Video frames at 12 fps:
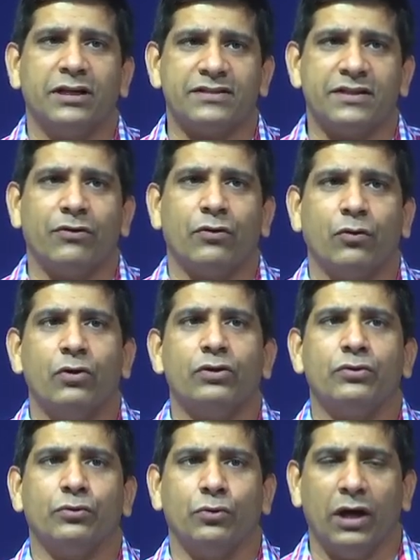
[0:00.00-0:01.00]
that's our role
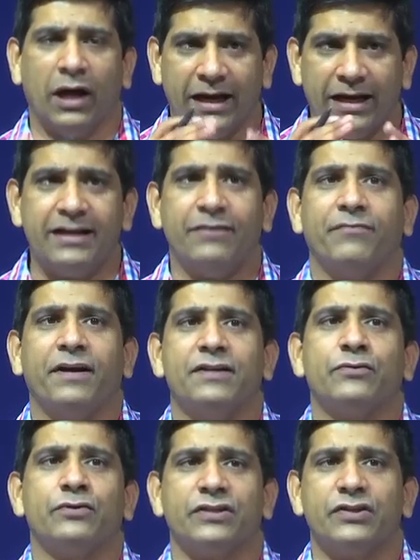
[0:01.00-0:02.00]
to identify
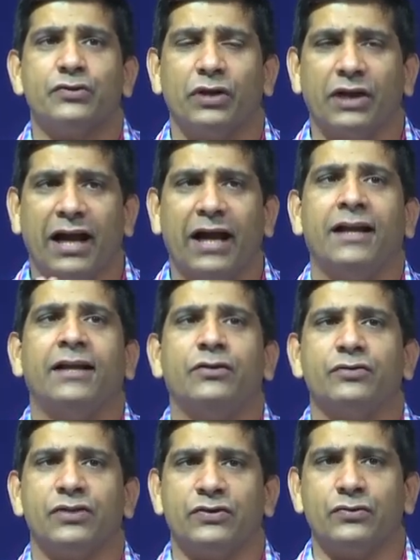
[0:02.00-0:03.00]
those issues and highlight
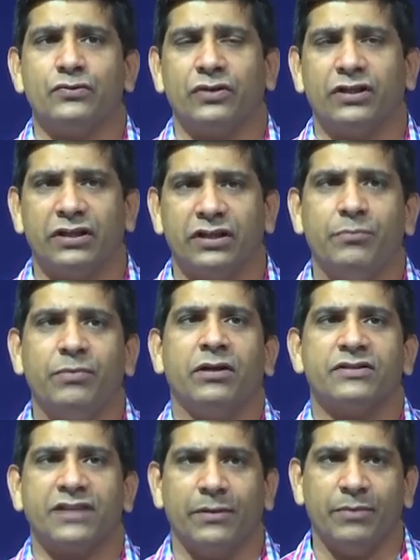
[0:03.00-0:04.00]
those issues so that the
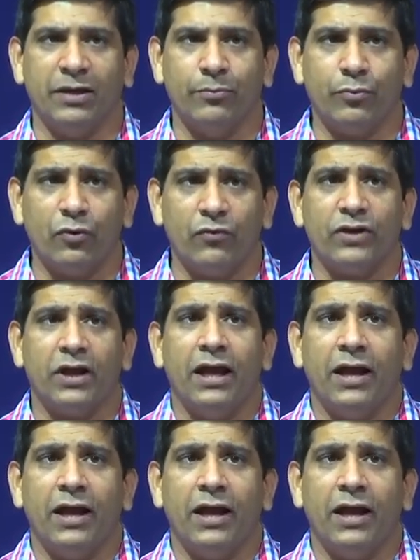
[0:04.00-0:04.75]
DPRs can be improved.